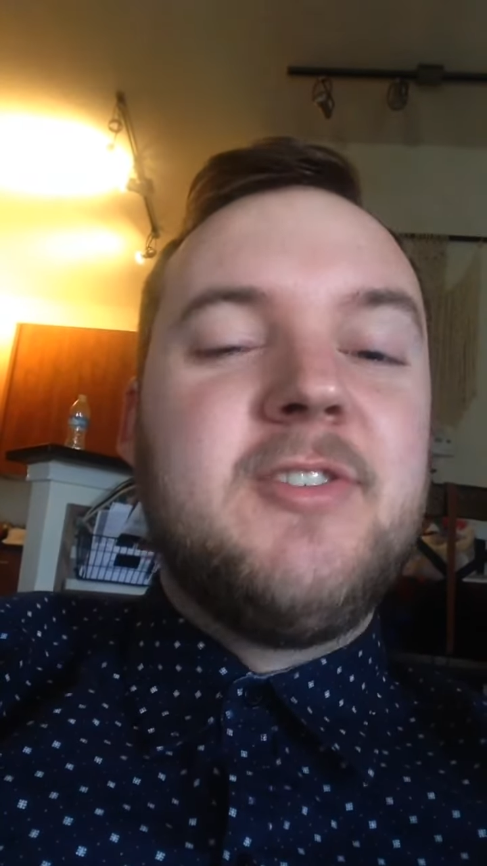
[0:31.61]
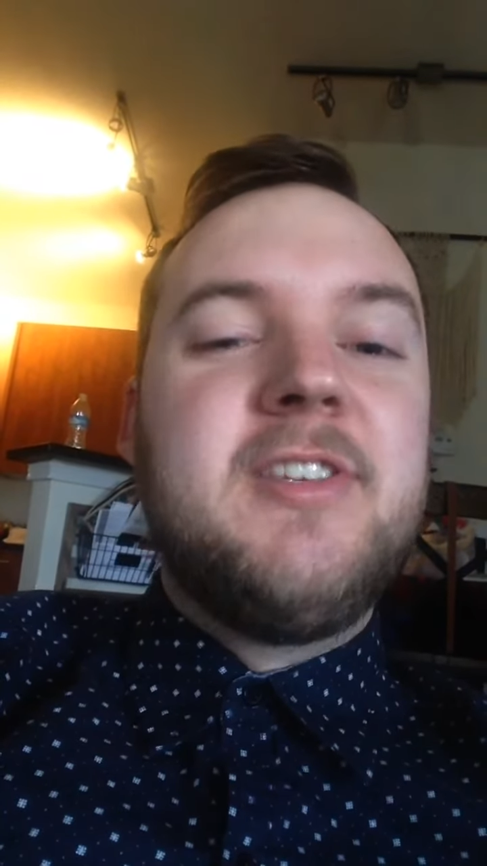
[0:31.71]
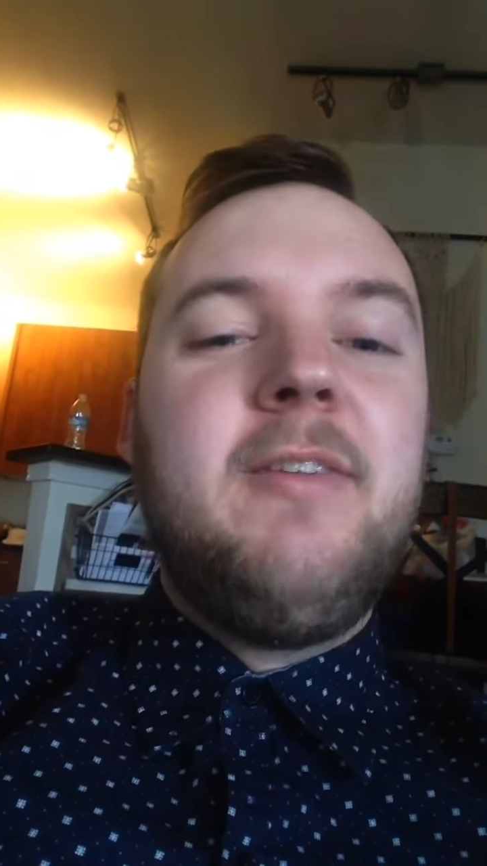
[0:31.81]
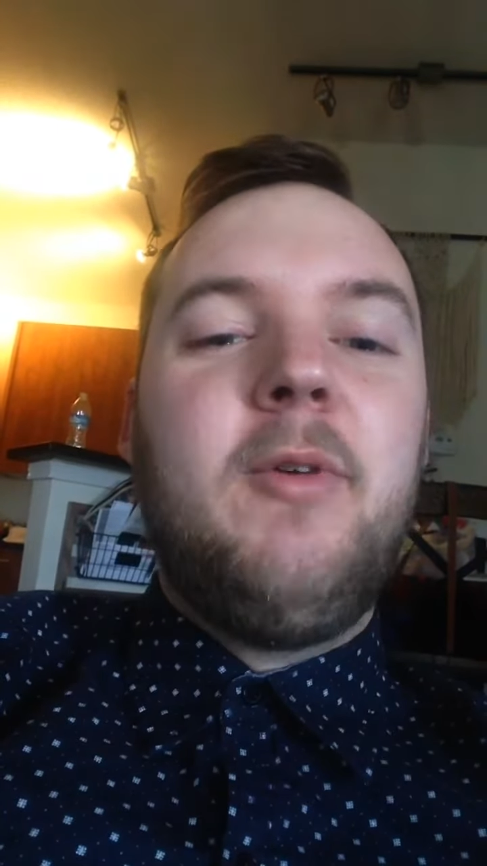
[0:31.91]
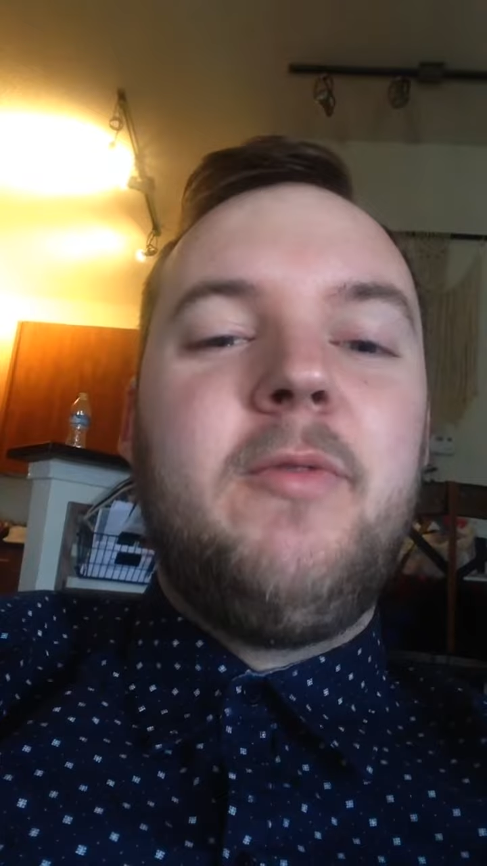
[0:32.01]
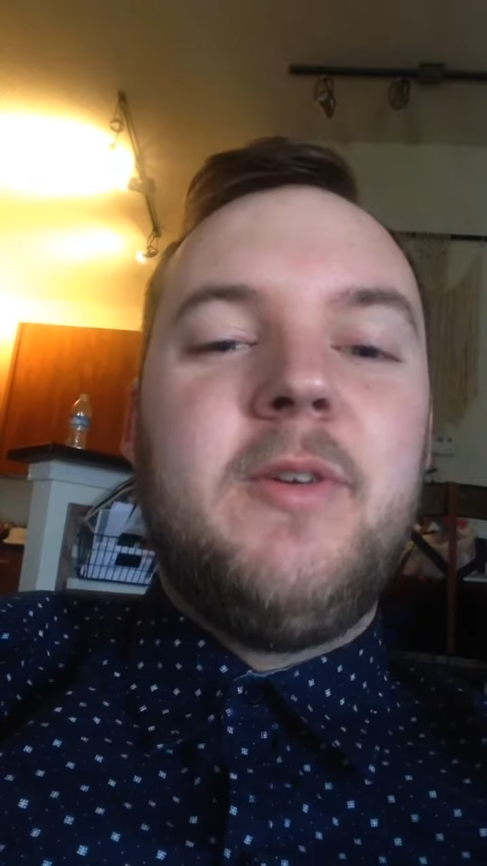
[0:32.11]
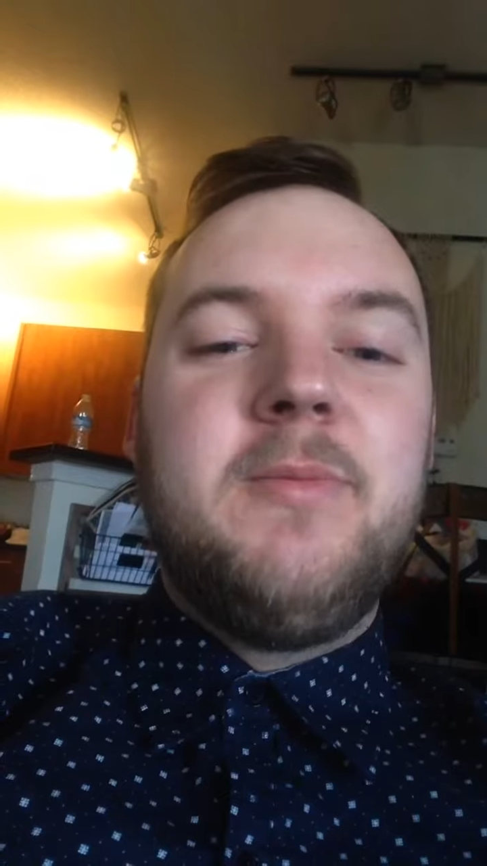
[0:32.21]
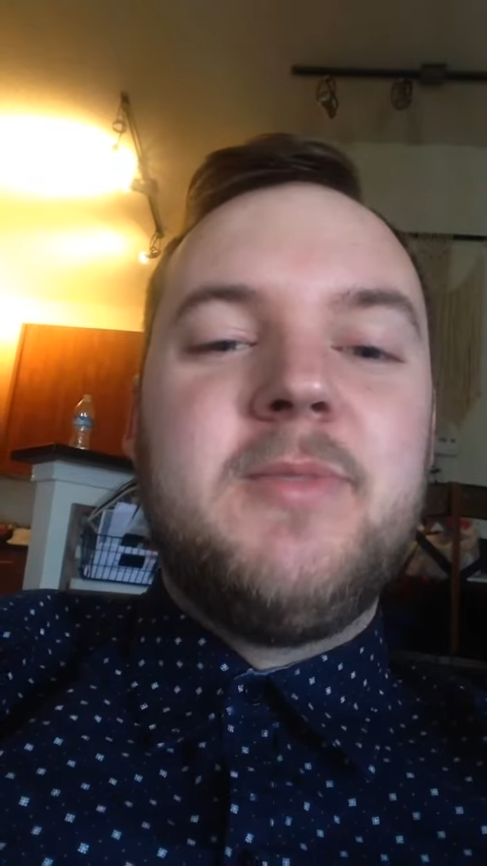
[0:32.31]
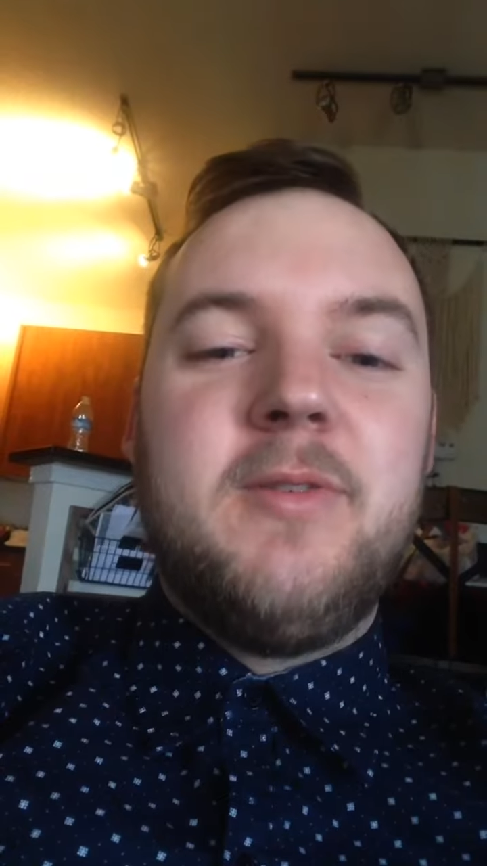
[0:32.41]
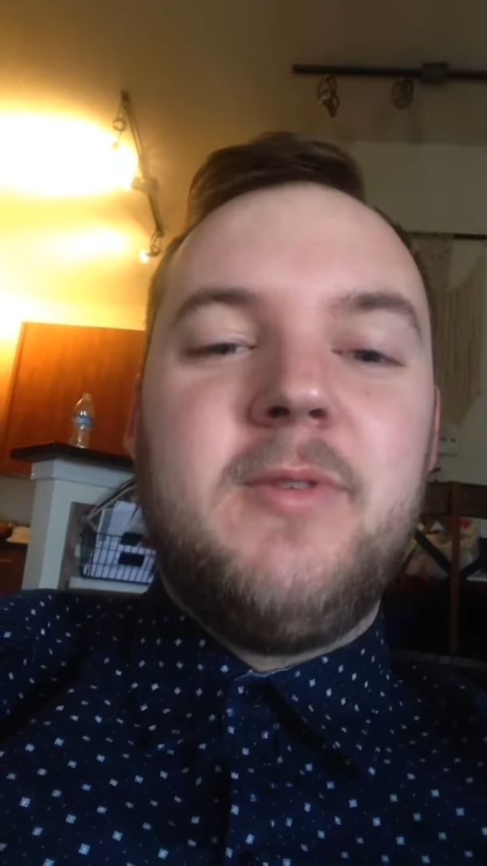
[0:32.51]
several
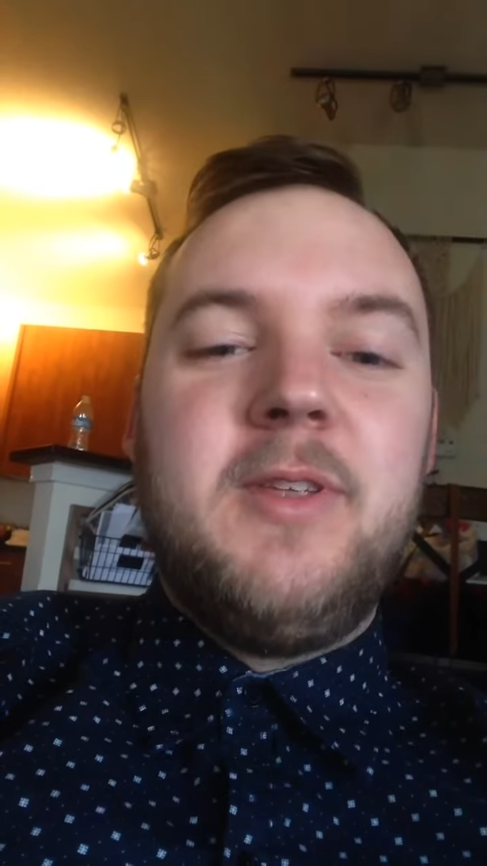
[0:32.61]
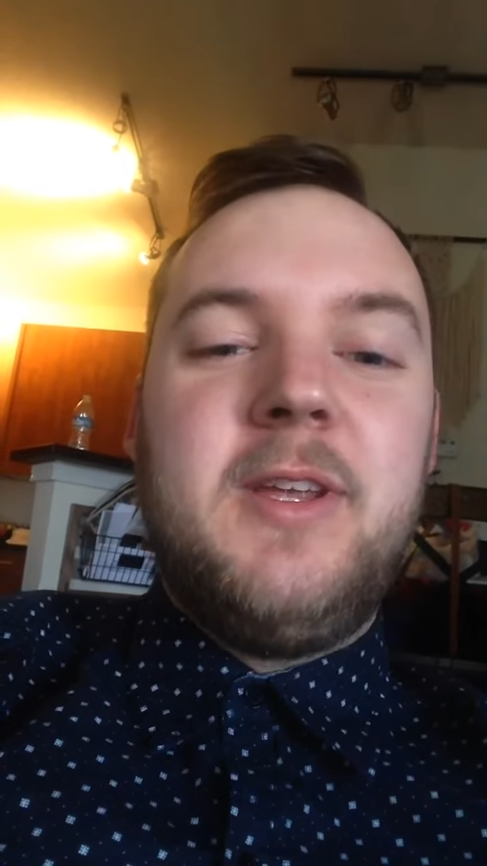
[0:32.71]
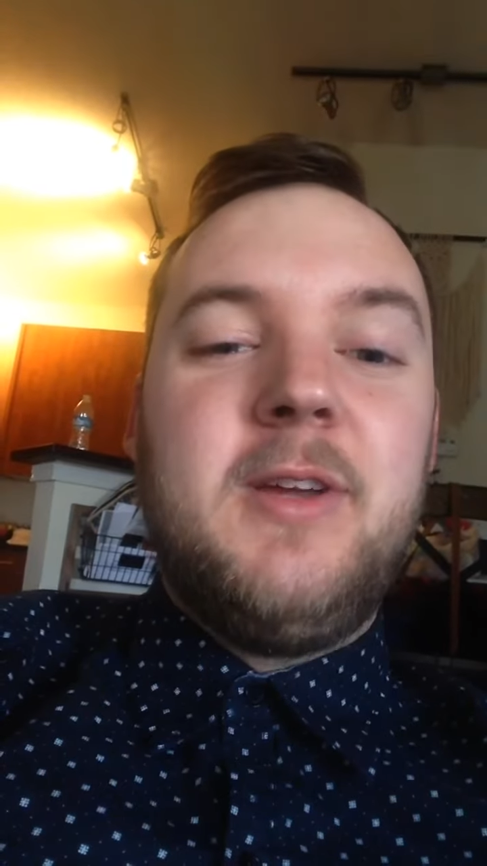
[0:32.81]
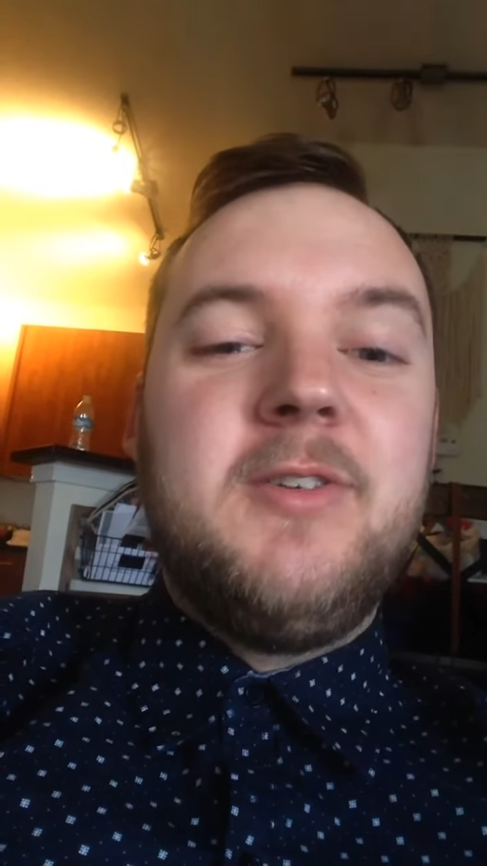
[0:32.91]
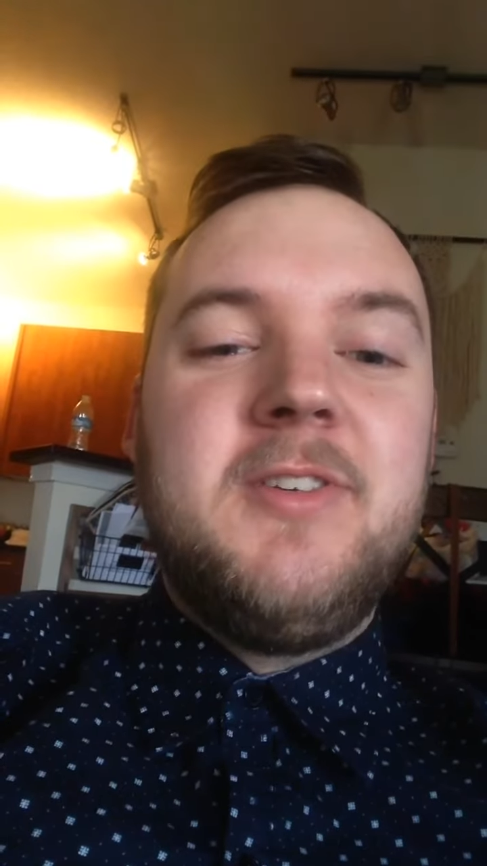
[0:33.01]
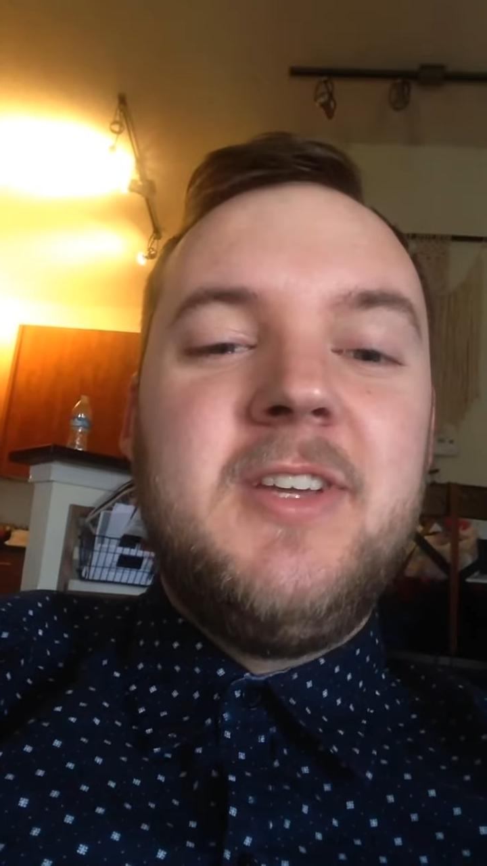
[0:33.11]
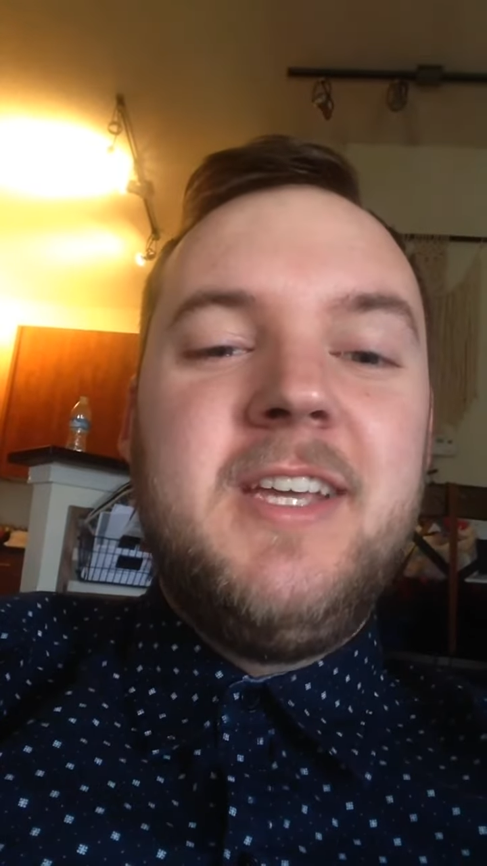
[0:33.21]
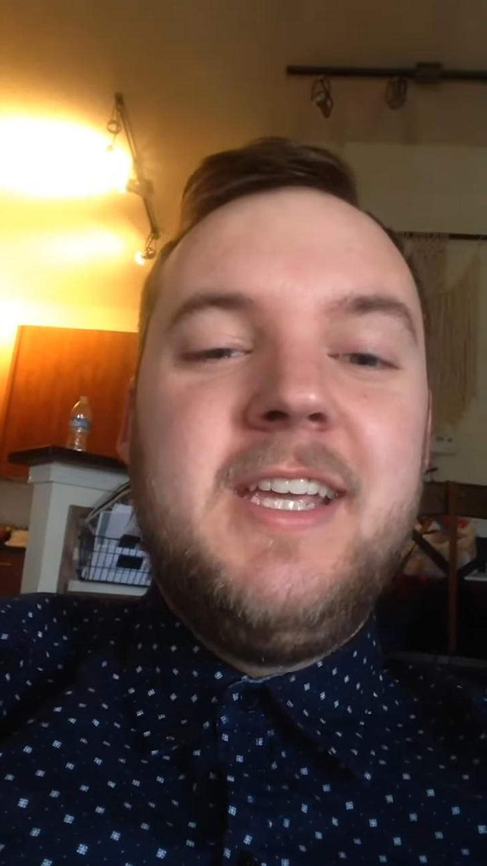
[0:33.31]
films over the years,